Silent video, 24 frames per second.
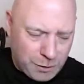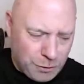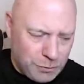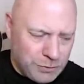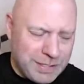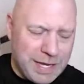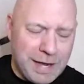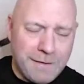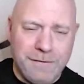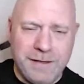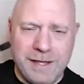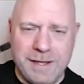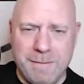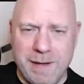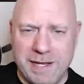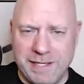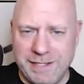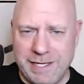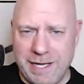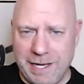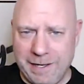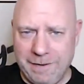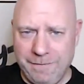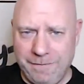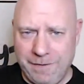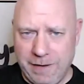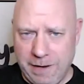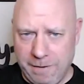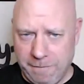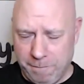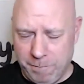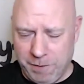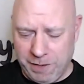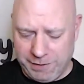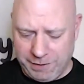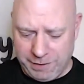was definitely my second
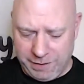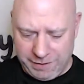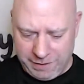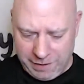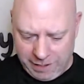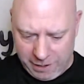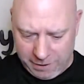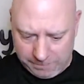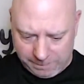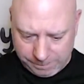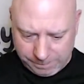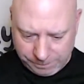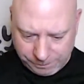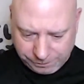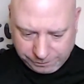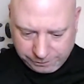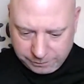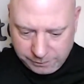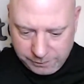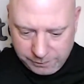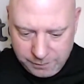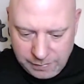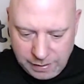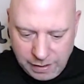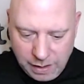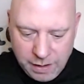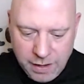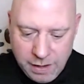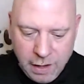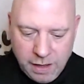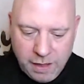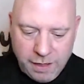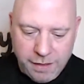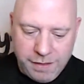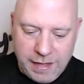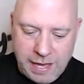favorite princess now.
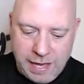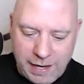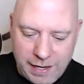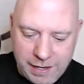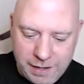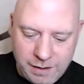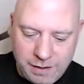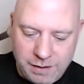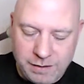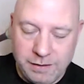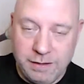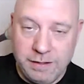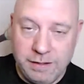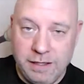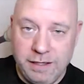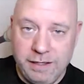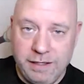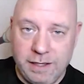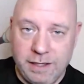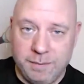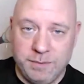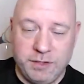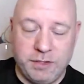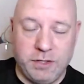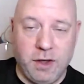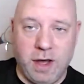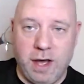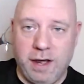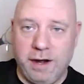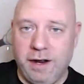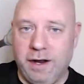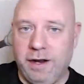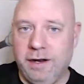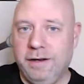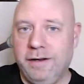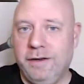Then comes
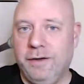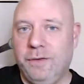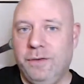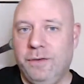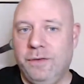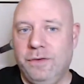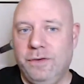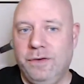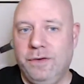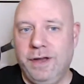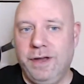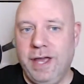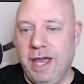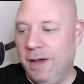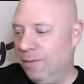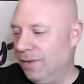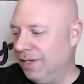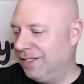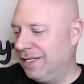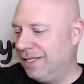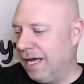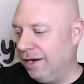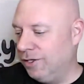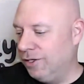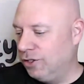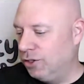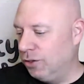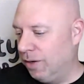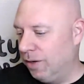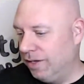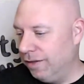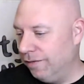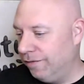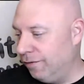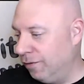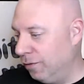Donna, and we started
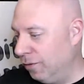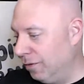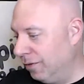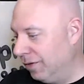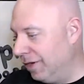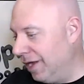enjoying the food.